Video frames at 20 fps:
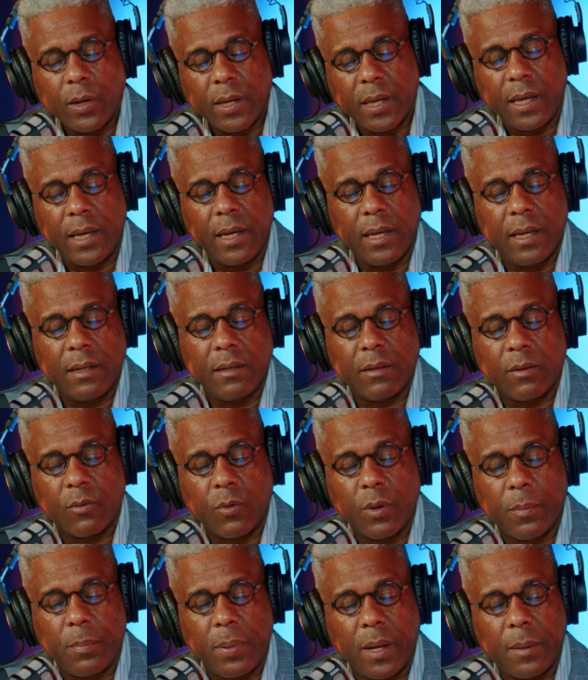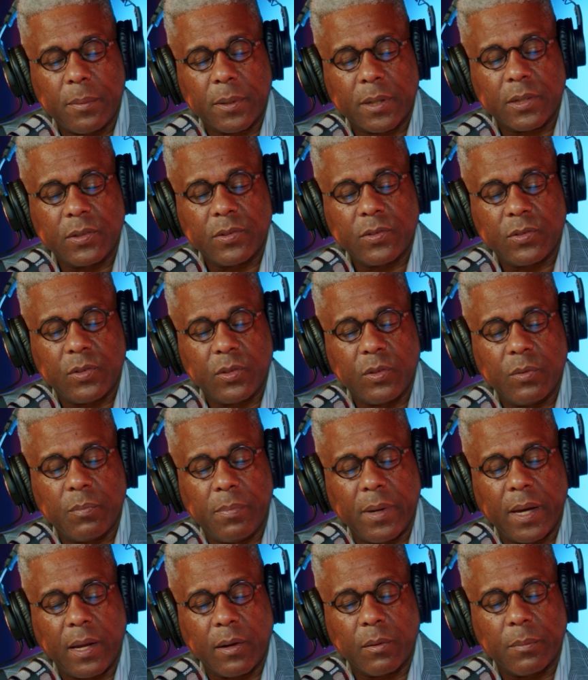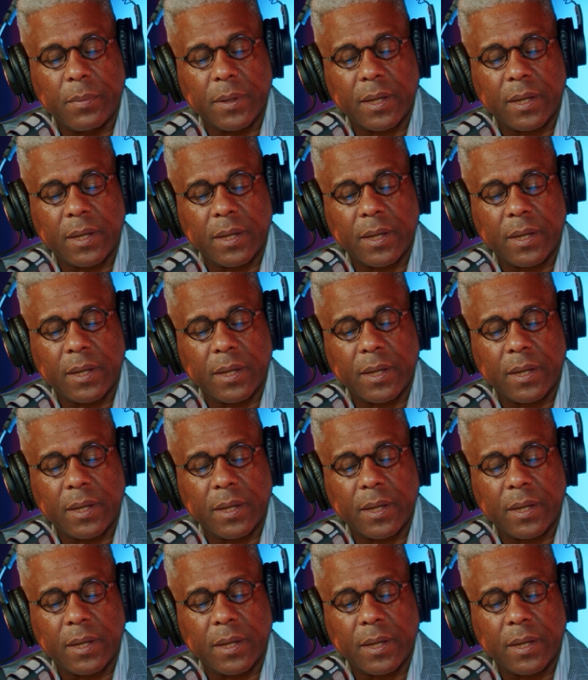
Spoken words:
can Republicans do better?